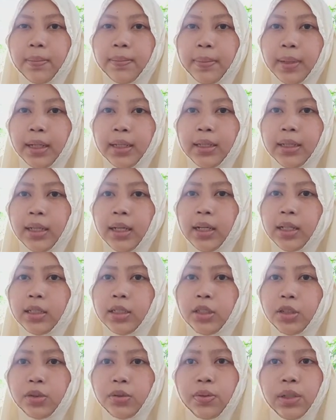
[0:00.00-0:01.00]
But
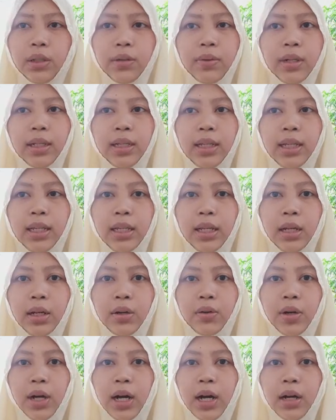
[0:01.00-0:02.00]
do we really
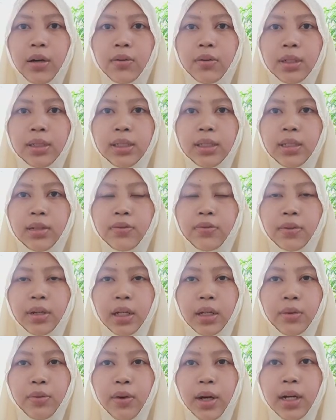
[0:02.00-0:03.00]
know how reserve
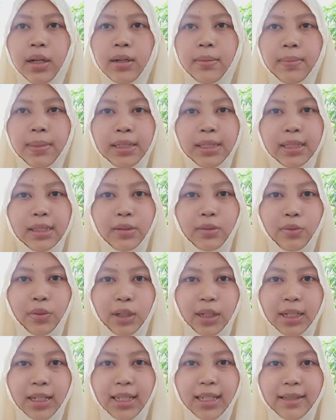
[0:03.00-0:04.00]
requirements
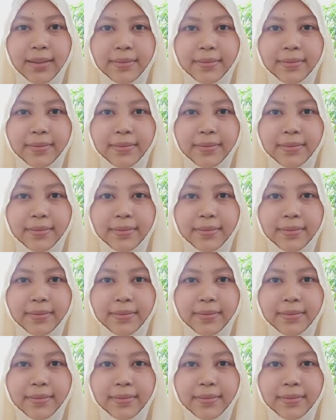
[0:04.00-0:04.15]
work?